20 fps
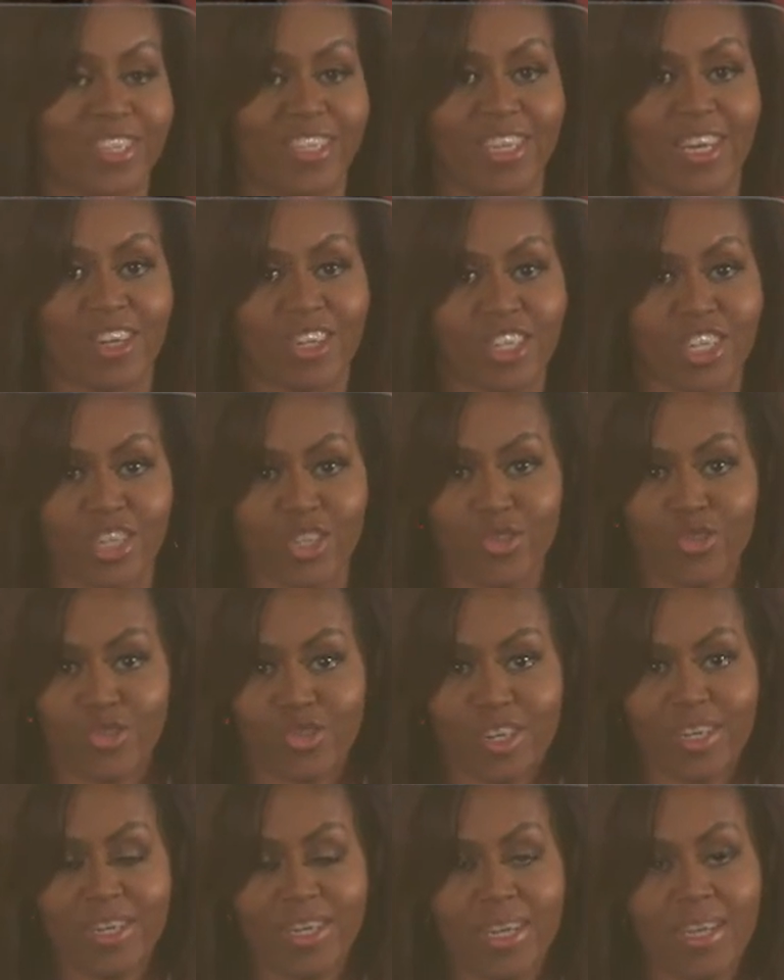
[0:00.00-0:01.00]
and young
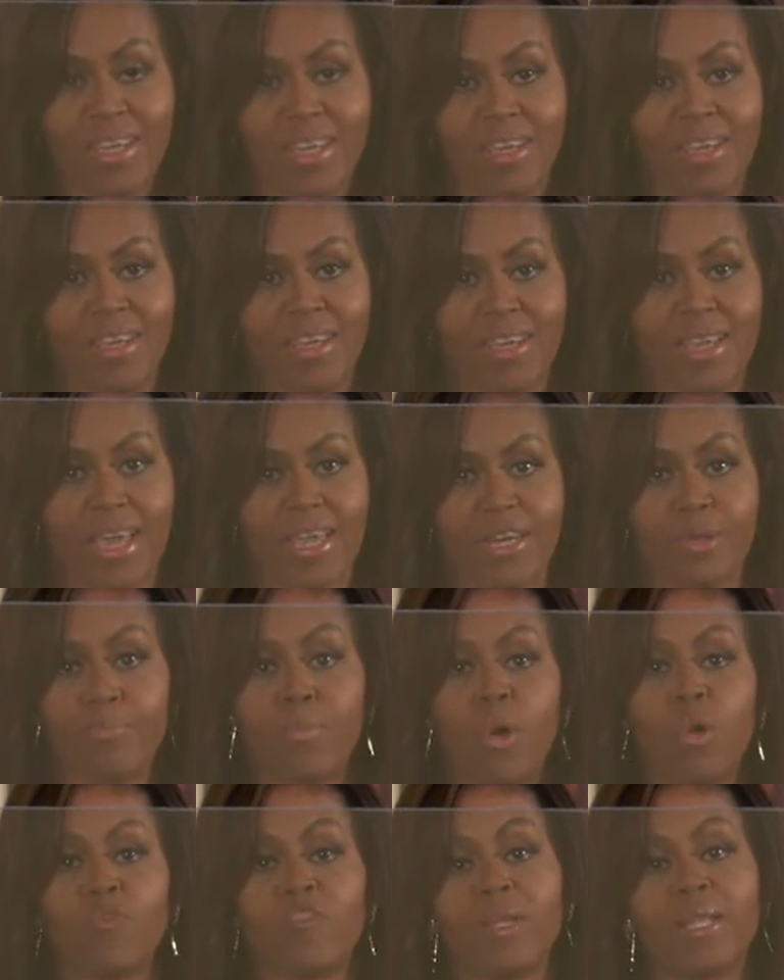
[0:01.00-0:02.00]
children, and to
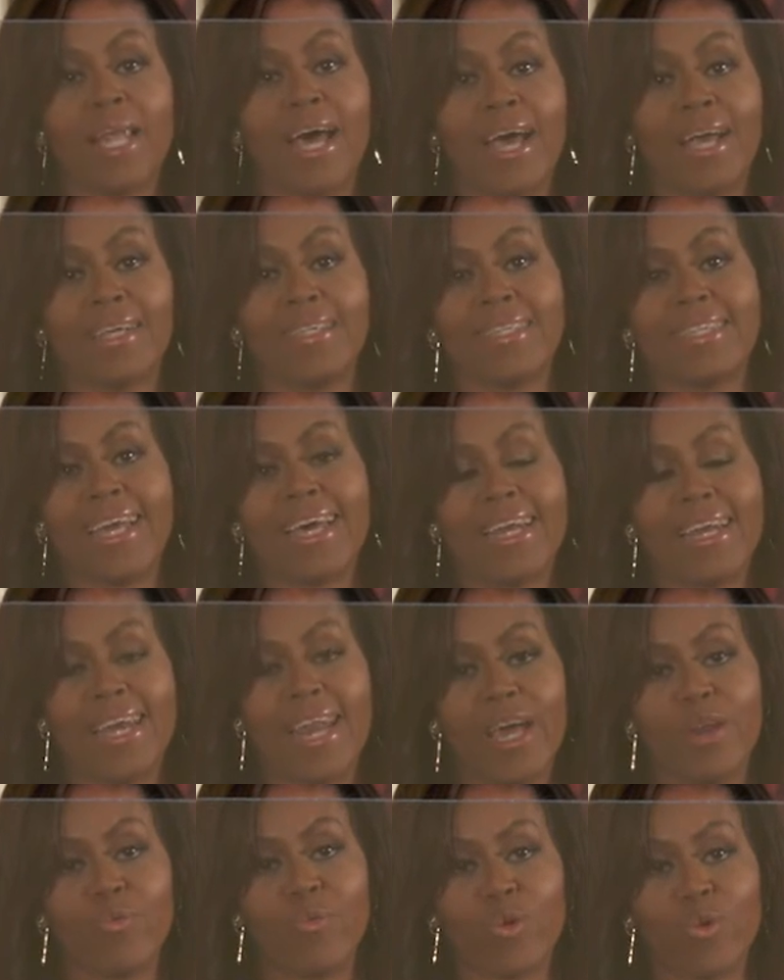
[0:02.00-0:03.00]
mobilize a
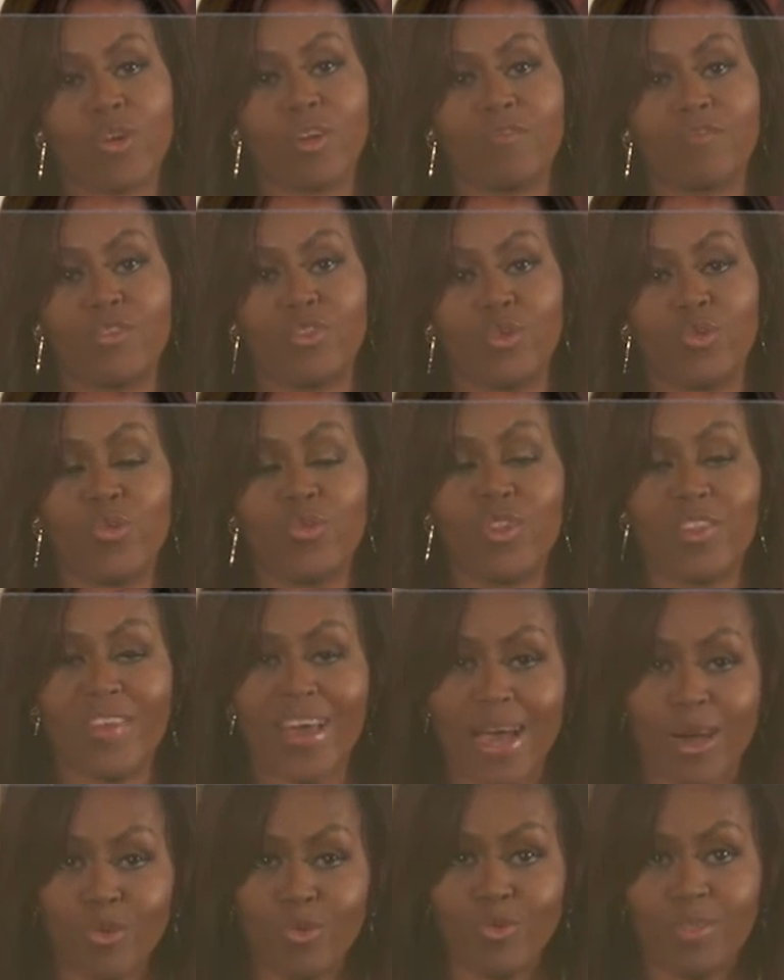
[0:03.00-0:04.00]
network of
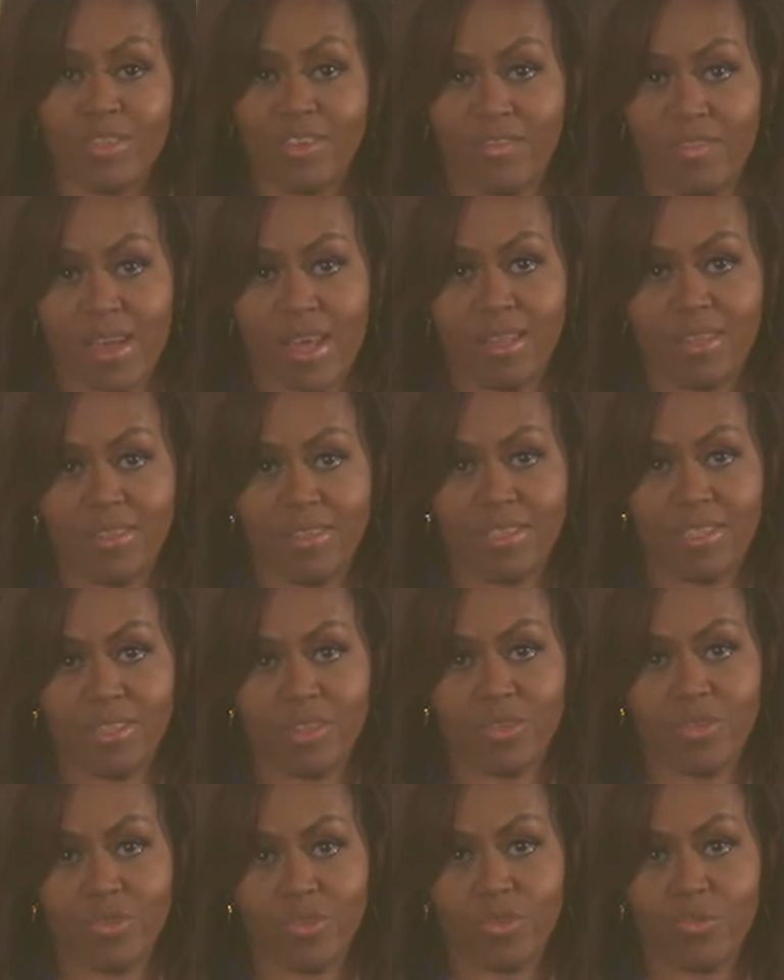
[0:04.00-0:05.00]
2,000
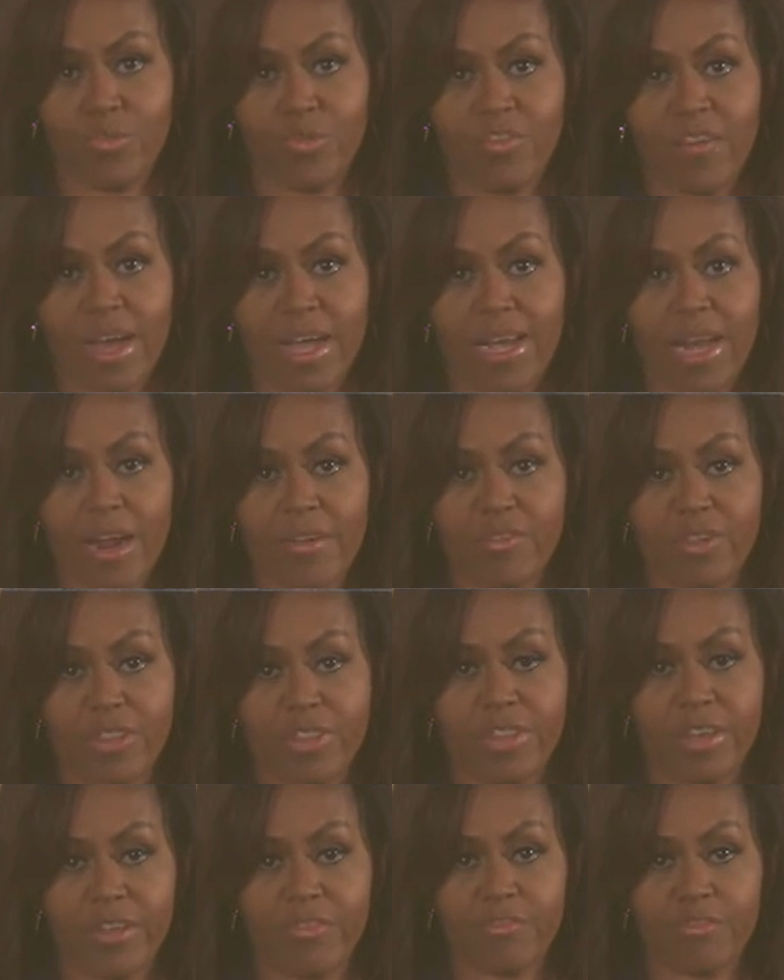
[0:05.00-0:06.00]
volunteers who provide
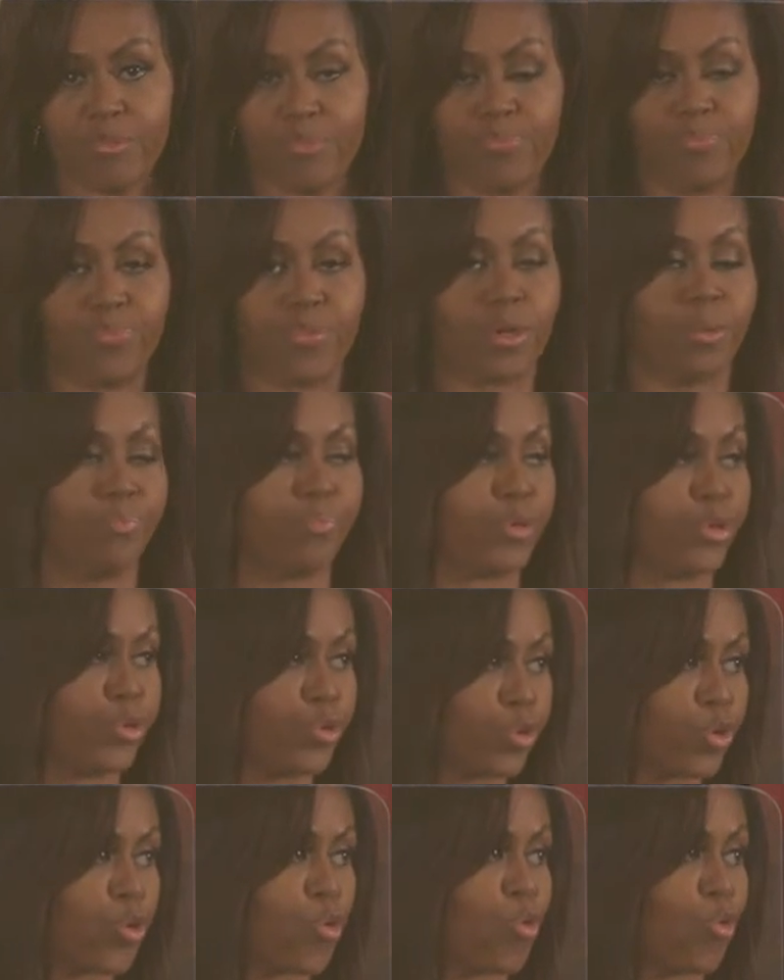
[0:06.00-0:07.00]
everything from
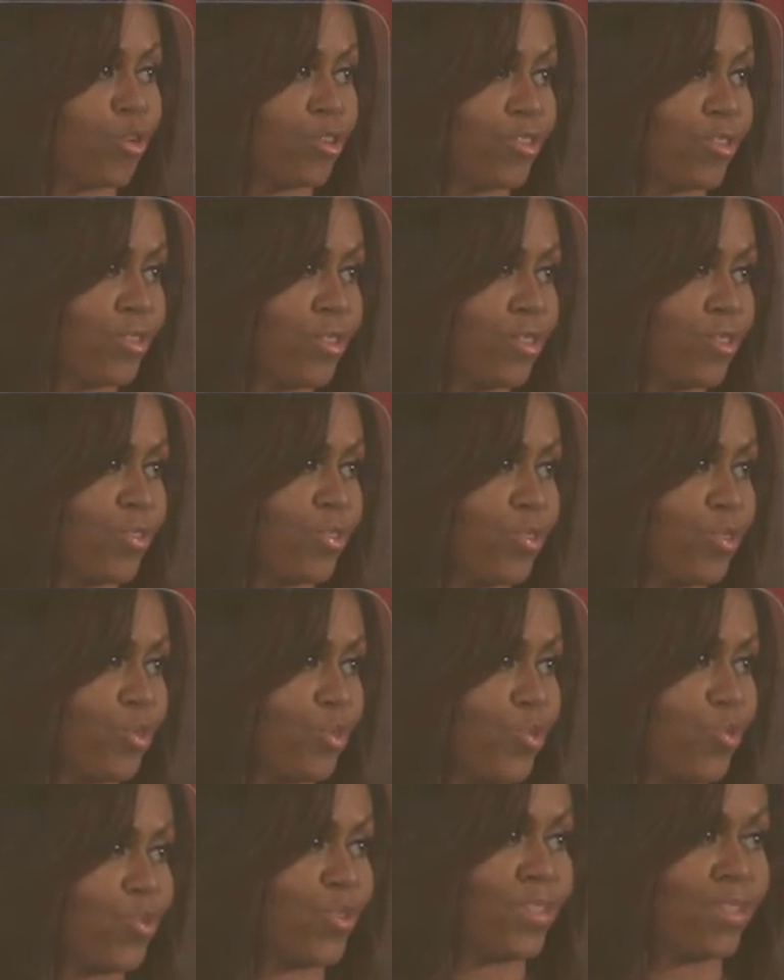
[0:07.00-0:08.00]
computer courses
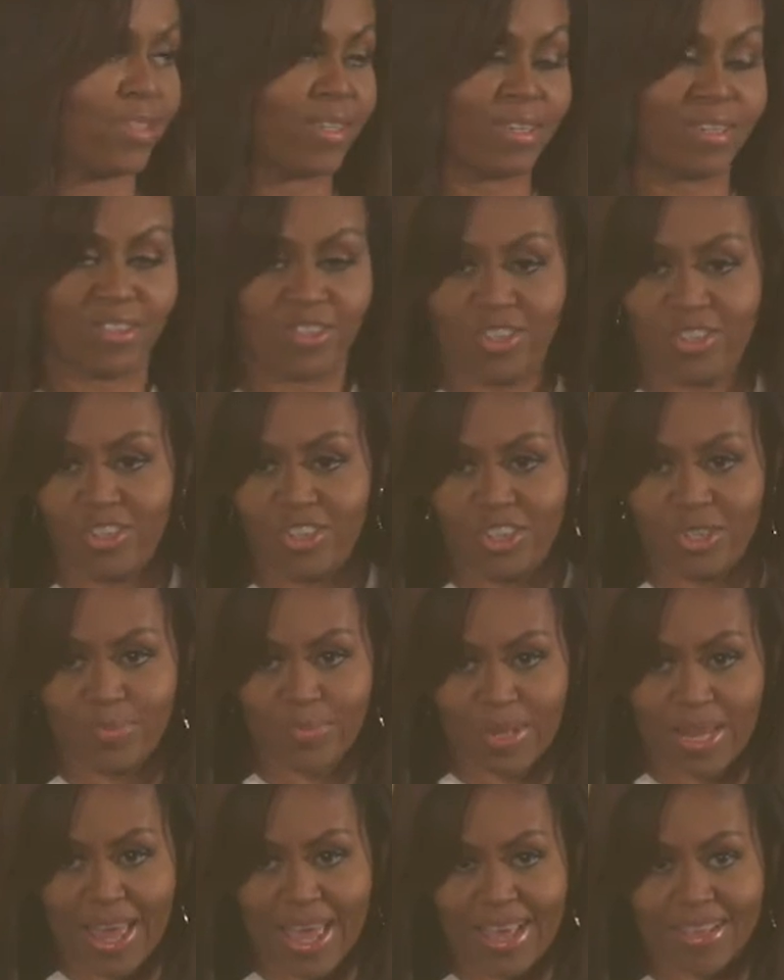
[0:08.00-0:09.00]
to
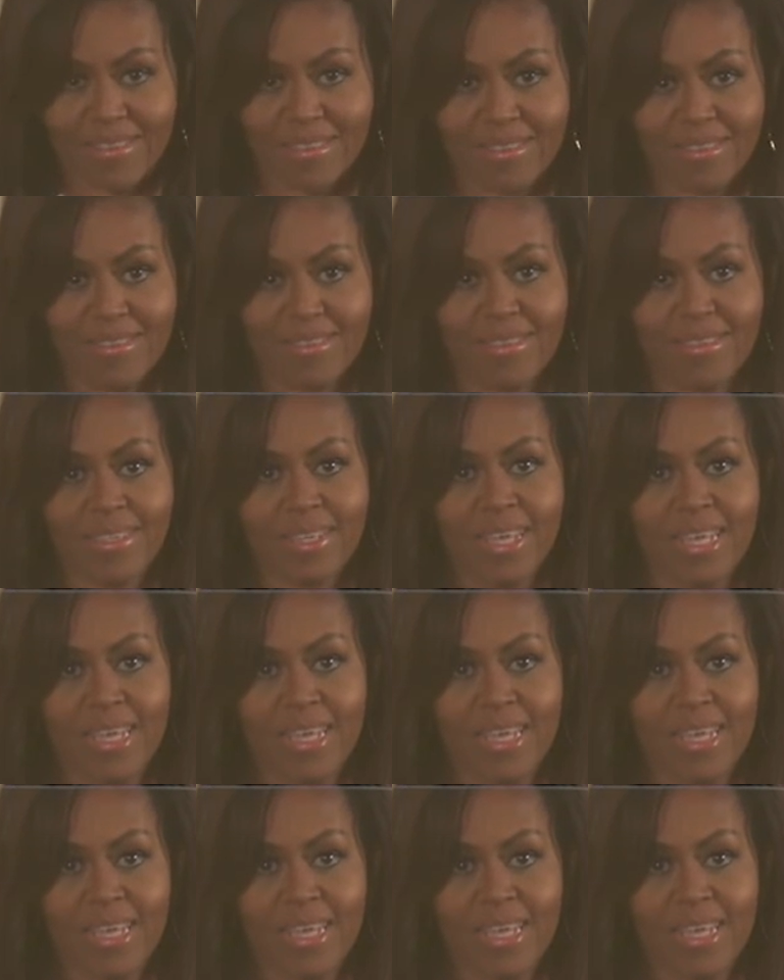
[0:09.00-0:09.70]
citizenship classes.